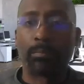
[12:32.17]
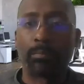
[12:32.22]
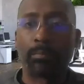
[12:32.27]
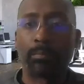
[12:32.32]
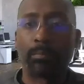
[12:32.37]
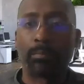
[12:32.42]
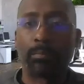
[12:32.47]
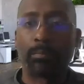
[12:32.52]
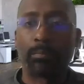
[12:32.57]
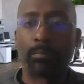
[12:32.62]

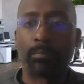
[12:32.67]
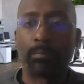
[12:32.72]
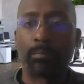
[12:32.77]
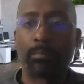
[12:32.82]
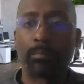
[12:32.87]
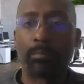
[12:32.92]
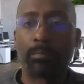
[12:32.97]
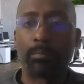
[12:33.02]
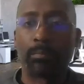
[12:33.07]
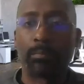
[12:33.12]

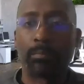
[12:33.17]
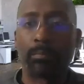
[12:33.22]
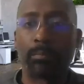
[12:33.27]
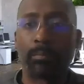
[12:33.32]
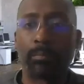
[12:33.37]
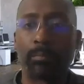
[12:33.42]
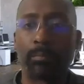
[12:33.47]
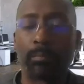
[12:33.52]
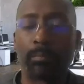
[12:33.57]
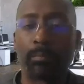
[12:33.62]

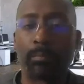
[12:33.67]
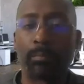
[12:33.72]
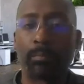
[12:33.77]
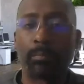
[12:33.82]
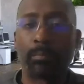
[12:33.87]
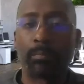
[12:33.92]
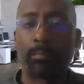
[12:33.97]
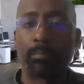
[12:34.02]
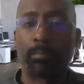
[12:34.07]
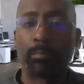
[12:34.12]

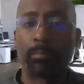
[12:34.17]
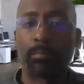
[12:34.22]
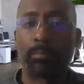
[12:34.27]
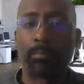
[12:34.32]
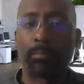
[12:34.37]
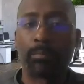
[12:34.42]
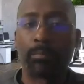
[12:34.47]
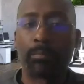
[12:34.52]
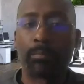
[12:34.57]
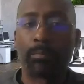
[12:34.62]

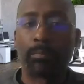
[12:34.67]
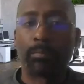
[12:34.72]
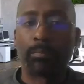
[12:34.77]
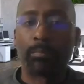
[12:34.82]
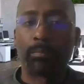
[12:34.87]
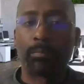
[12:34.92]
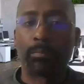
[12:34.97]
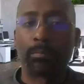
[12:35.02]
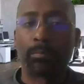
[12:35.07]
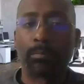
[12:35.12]

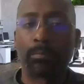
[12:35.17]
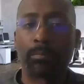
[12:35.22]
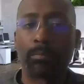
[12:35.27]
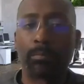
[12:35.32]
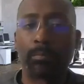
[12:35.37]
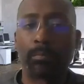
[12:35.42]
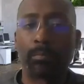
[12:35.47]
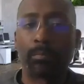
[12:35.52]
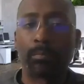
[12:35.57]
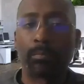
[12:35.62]

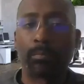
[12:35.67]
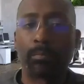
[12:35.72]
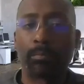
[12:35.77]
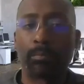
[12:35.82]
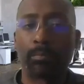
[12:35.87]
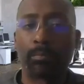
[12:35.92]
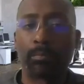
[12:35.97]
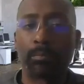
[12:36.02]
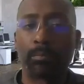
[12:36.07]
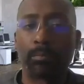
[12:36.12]

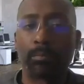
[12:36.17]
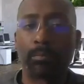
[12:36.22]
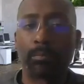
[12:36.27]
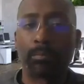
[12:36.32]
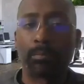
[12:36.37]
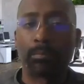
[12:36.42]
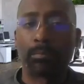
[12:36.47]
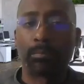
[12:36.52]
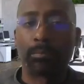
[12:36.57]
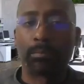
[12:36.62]

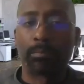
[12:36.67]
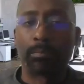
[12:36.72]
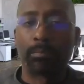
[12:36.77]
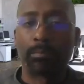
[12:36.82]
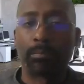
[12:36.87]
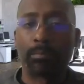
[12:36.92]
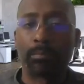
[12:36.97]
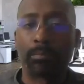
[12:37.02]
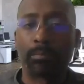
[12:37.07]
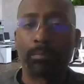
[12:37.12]

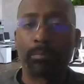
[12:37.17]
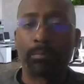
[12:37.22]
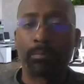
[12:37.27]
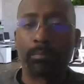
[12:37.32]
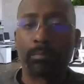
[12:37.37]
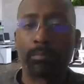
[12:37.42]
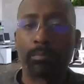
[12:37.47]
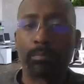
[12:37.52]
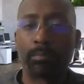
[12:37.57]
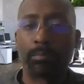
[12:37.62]

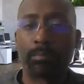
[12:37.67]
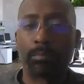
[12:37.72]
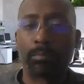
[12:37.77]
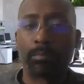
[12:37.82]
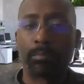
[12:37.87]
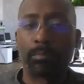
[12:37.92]
(silent)